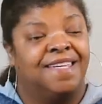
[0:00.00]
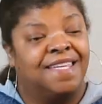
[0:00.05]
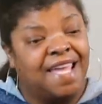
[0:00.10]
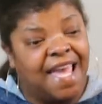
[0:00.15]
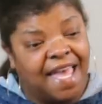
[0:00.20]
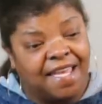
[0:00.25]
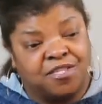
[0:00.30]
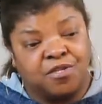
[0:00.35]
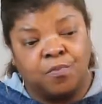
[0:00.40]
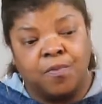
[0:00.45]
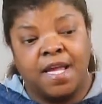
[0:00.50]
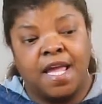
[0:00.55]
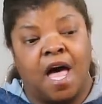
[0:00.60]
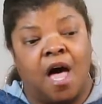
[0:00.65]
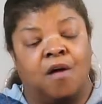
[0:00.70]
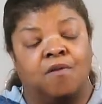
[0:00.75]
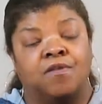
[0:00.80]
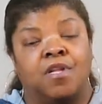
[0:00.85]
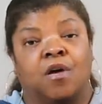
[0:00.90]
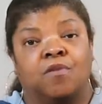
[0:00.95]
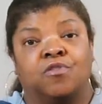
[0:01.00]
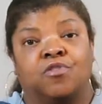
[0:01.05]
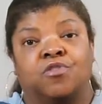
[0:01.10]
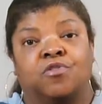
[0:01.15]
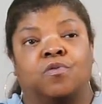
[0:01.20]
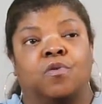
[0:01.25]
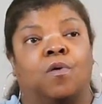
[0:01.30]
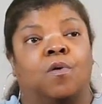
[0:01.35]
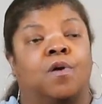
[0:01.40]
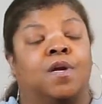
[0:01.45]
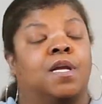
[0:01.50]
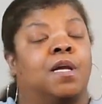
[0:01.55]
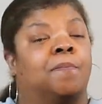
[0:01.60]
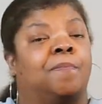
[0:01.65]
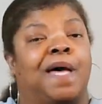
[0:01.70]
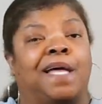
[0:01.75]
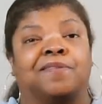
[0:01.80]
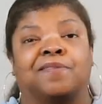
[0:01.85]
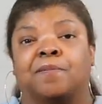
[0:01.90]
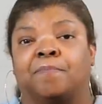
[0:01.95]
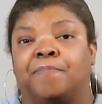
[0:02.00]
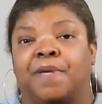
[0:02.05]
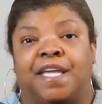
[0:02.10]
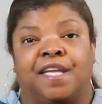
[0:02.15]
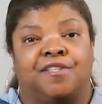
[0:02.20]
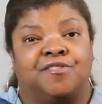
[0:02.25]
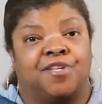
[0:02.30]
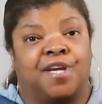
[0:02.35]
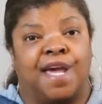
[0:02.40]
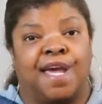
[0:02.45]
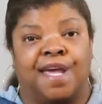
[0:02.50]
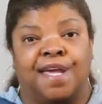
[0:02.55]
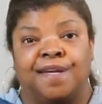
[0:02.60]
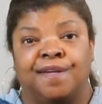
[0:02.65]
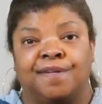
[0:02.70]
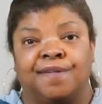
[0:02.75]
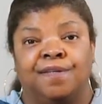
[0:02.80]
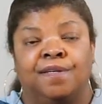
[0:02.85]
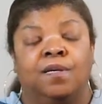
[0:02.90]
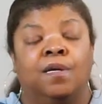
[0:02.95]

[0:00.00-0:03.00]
Yes, we all know the story about the BJ.